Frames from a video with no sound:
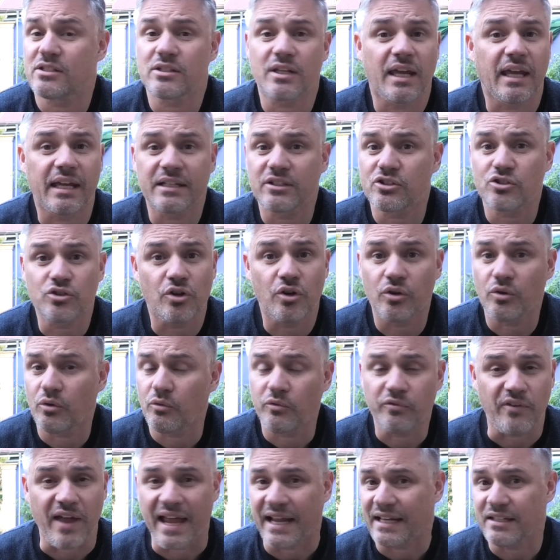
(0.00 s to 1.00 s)
external
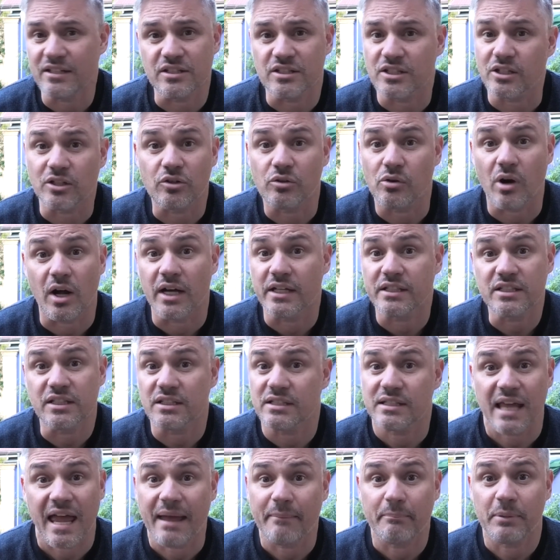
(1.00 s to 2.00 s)
factors and
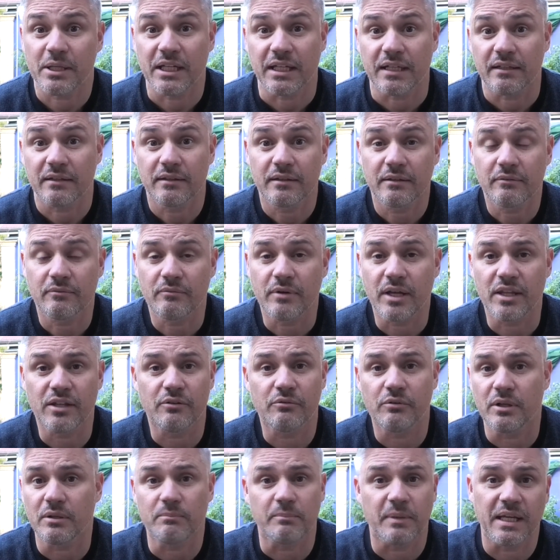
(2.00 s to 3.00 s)
crises happening,
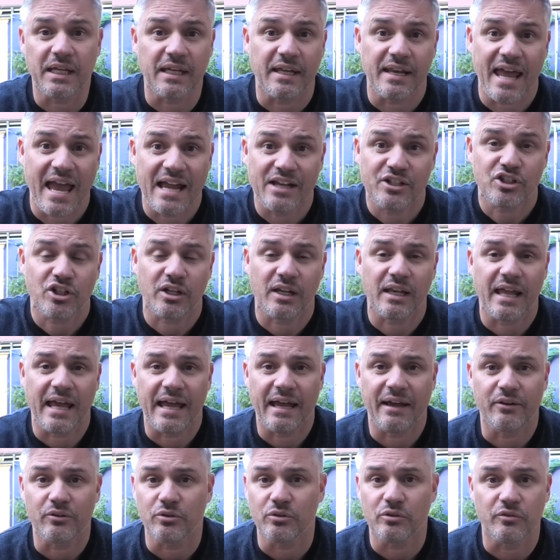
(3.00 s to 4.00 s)
whether it be an ash
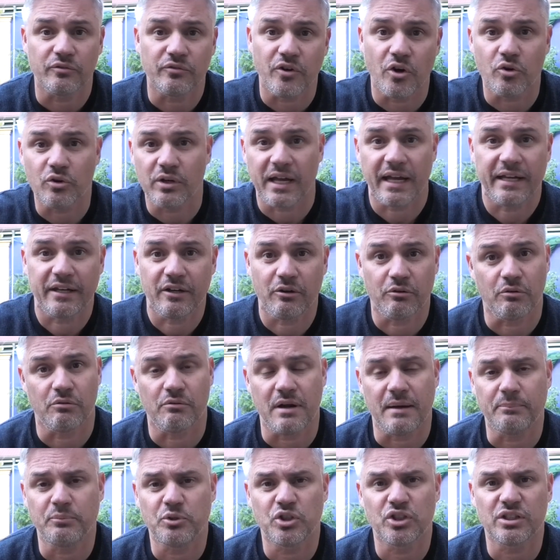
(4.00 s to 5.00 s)
cloud or a volcano
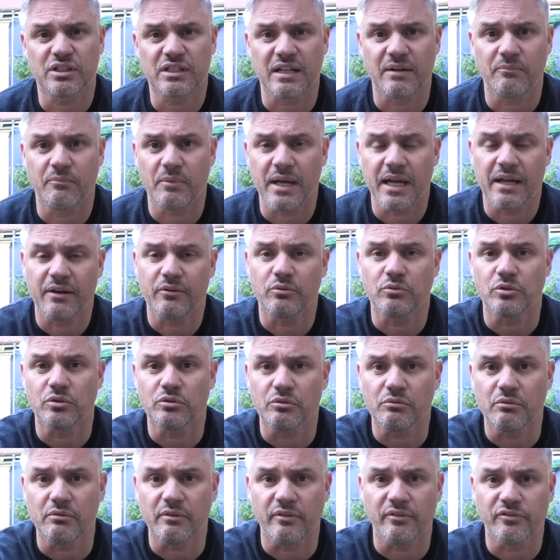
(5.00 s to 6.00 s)
eruption somewhere, or
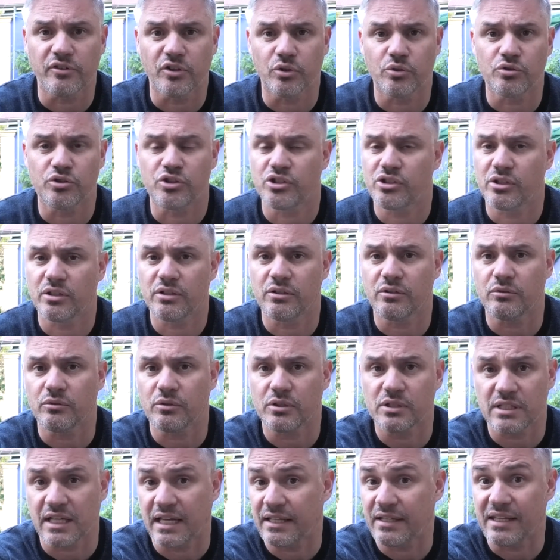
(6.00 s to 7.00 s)
a revolution, or
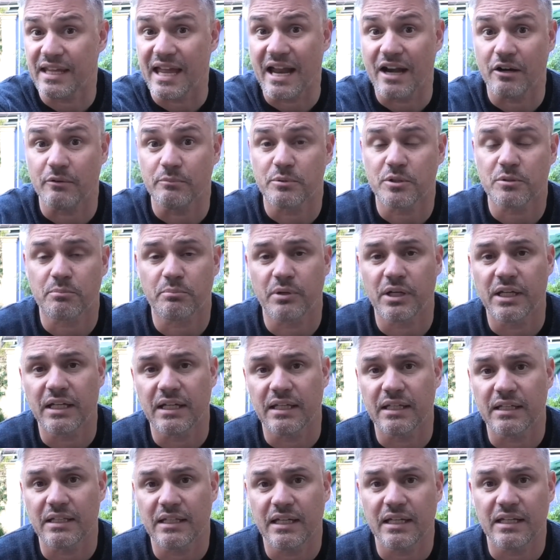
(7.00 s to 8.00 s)
say the Arab Spring
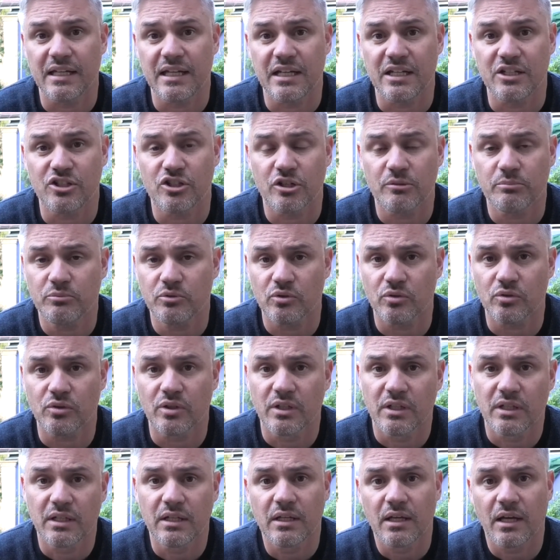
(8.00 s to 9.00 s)
in Egypt, or
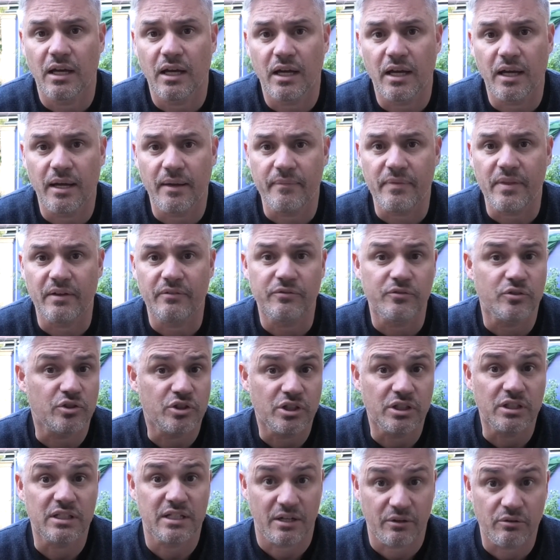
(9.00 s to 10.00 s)

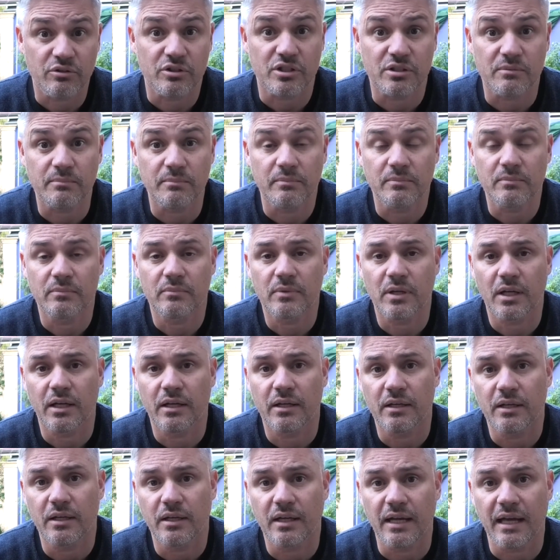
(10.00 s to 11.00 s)
unfortunately terrorism
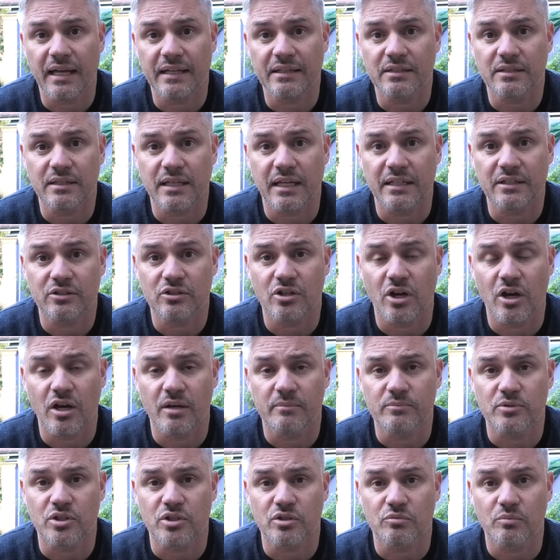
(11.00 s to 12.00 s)
at
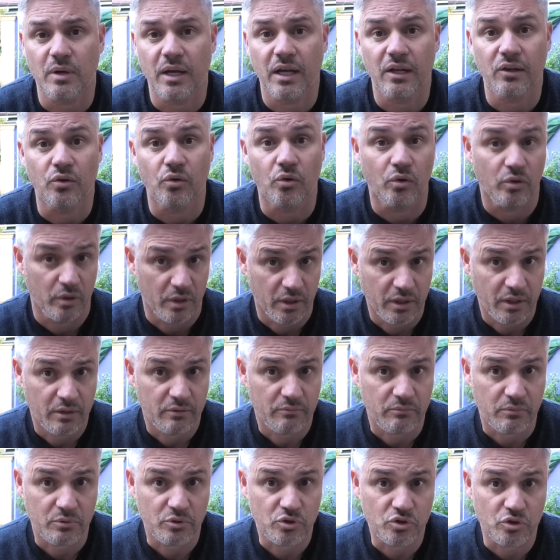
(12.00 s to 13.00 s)
times as well, or
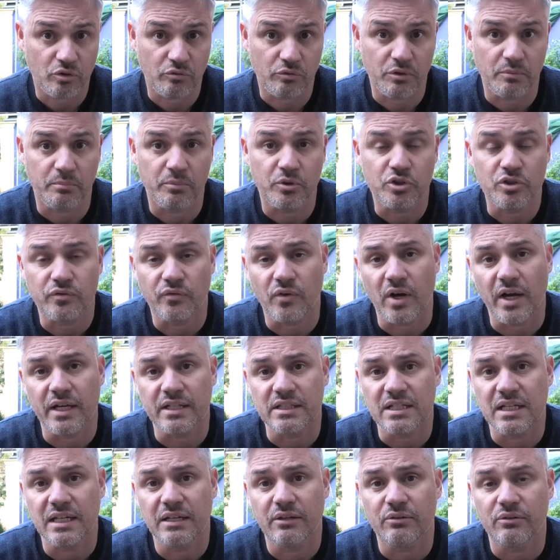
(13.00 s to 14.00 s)
we saw with the
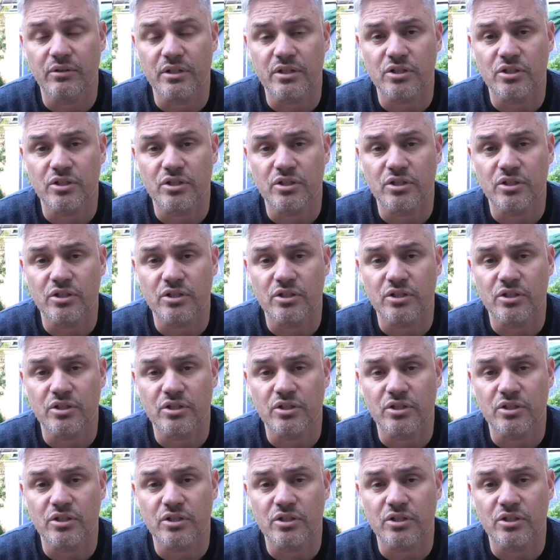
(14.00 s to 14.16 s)
bushfires here in